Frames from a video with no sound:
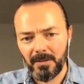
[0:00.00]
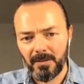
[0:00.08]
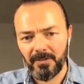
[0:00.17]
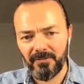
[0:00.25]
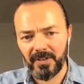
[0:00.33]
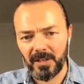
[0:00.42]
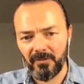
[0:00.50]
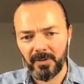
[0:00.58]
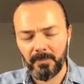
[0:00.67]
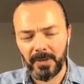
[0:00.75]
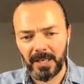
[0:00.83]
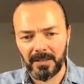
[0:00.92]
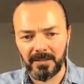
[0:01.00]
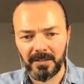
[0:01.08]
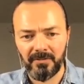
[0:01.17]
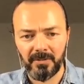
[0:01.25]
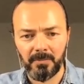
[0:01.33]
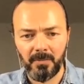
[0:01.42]
the feel of the pen
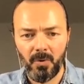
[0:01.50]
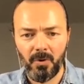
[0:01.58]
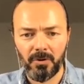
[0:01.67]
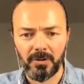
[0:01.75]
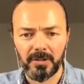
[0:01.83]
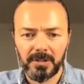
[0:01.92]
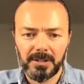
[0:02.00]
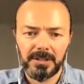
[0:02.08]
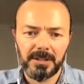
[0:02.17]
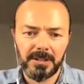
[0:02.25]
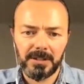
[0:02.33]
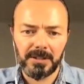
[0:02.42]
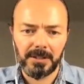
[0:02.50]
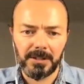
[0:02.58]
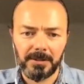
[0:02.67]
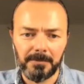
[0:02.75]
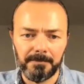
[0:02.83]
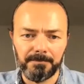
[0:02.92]
even more
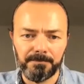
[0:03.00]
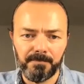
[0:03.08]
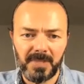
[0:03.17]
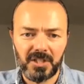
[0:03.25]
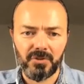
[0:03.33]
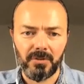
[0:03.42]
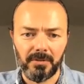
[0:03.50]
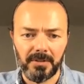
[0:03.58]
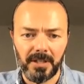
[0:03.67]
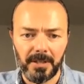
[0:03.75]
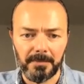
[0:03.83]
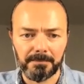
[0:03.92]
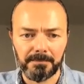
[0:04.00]
um, natural. Yeah.